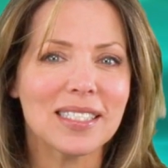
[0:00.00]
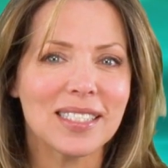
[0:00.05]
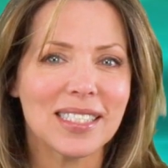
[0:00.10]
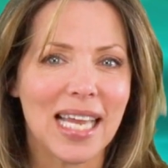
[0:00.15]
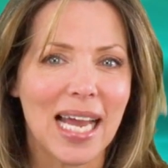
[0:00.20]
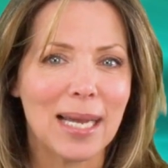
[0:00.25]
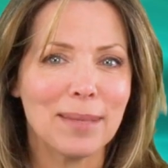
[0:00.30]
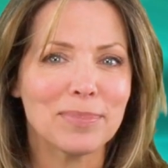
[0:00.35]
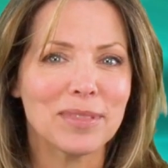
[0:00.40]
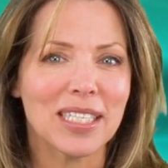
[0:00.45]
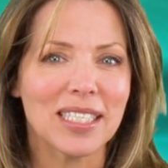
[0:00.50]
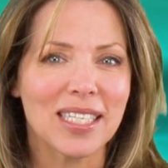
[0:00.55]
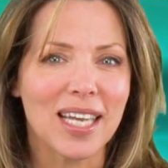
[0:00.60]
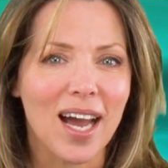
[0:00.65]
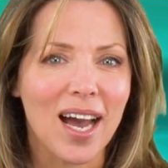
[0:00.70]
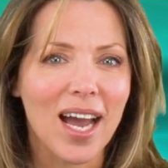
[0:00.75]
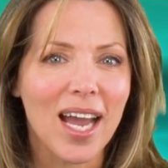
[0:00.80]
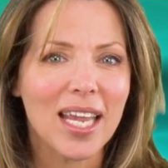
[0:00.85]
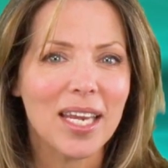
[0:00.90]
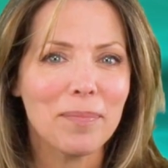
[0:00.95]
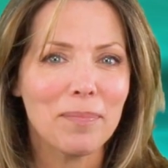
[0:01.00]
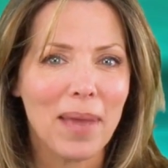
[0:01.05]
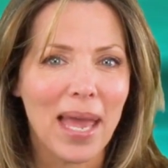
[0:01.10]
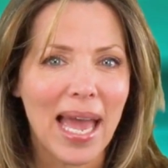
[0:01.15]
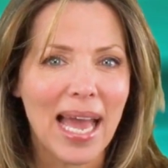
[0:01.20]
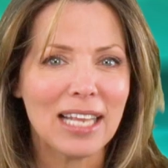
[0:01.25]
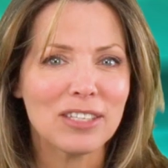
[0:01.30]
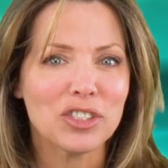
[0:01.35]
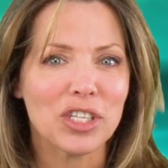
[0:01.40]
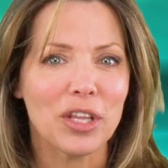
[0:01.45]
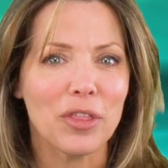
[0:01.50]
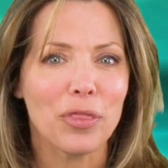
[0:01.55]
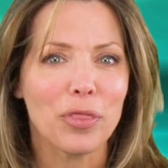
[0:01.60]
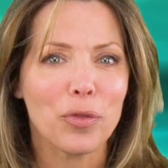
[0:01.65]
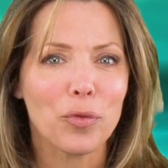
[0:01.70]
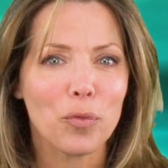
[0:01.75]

snapped a 9-match and